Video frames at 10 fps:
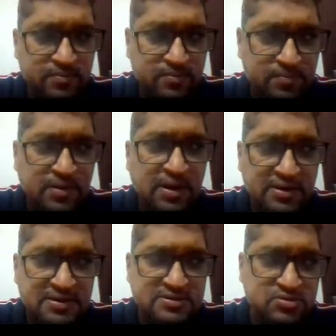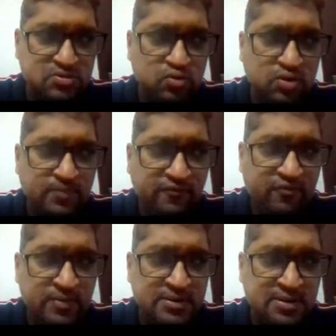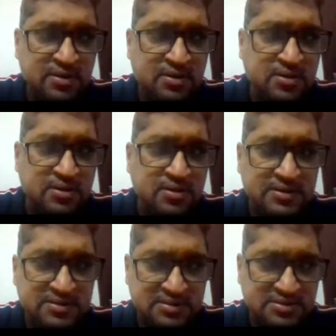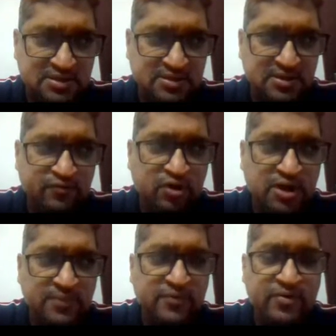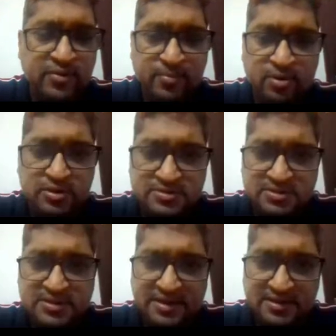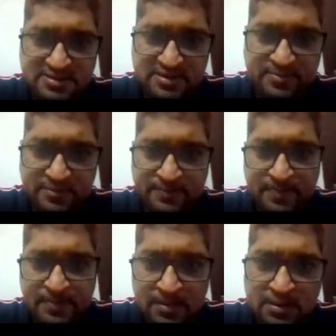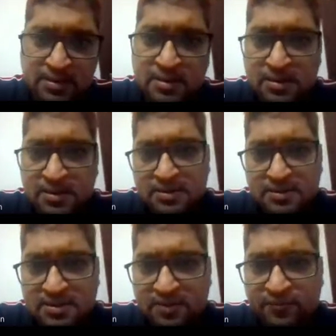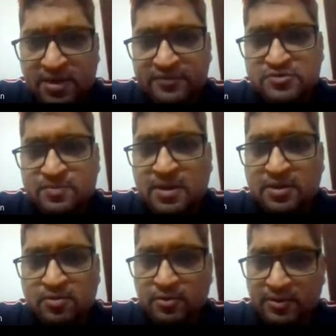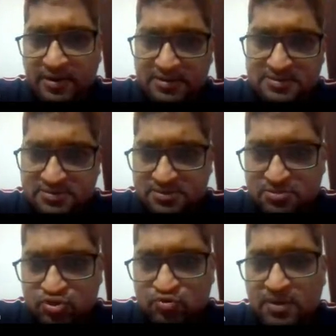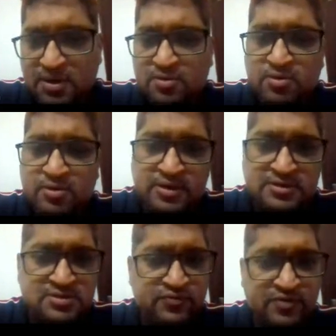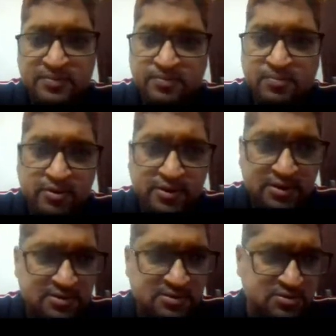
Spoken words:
parties who are performing the transaction, what type of cryptocurrency they accept. Then we have smart contracts. So smart contracts is very important. So